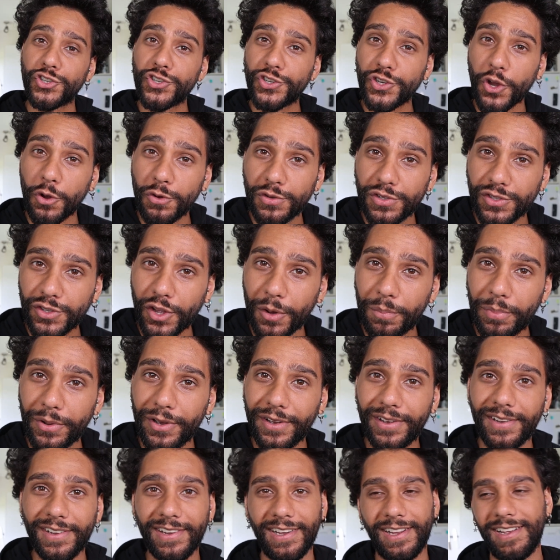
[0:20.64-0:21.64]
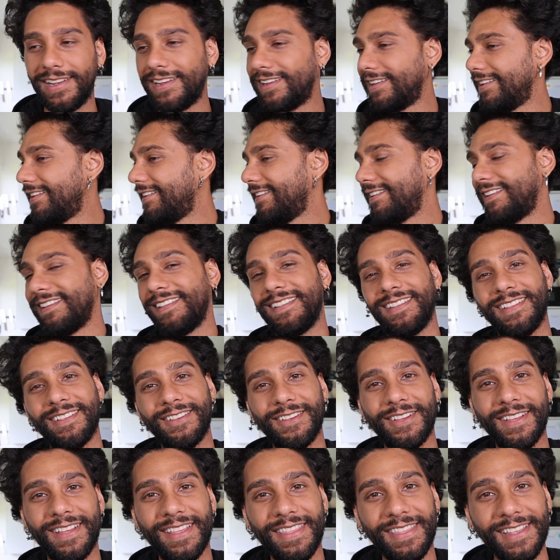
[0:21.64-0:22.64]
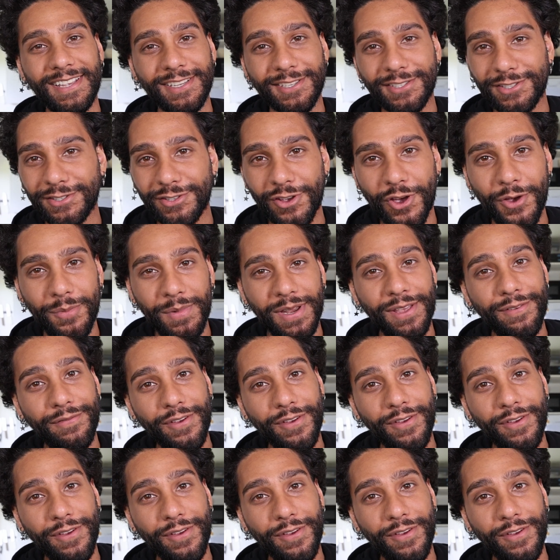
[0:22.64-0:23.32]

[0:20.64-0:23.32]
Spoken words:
showstopper. There's so many